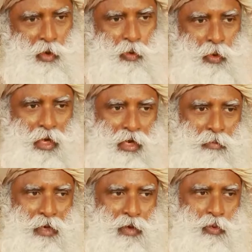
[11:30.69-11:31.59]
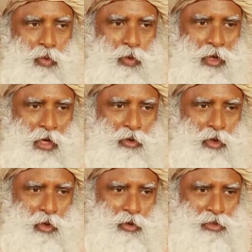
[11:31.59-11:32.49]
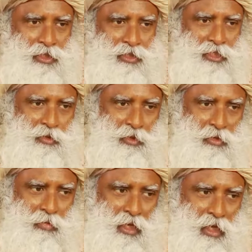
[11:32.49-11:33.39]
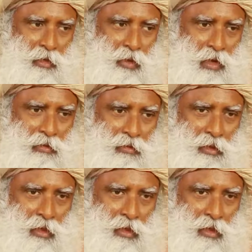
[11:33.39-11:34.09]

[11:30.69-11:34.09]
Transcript: wear my worn-out clothes and sit with a begging bowl.